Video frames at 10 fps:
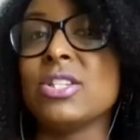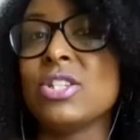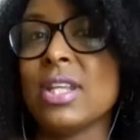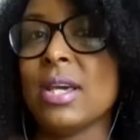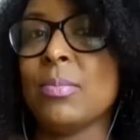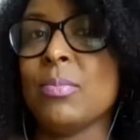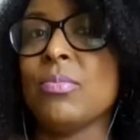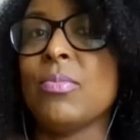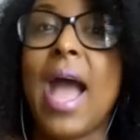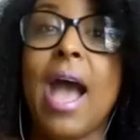
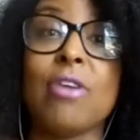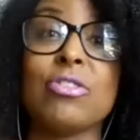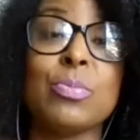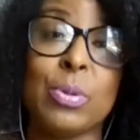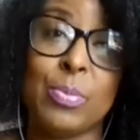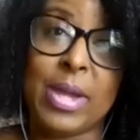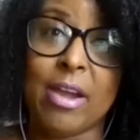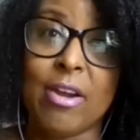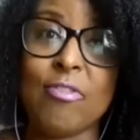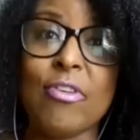them how to
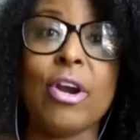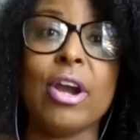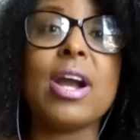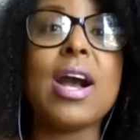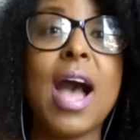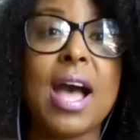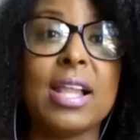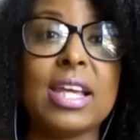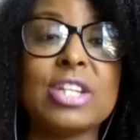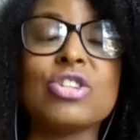prepare for
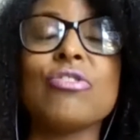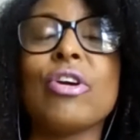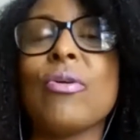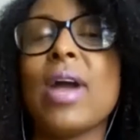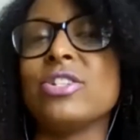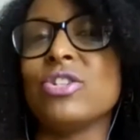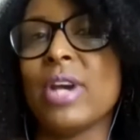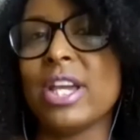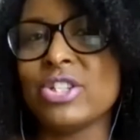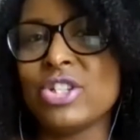college or for
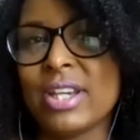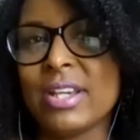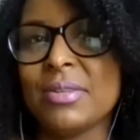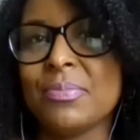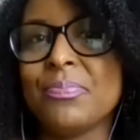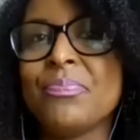graduation.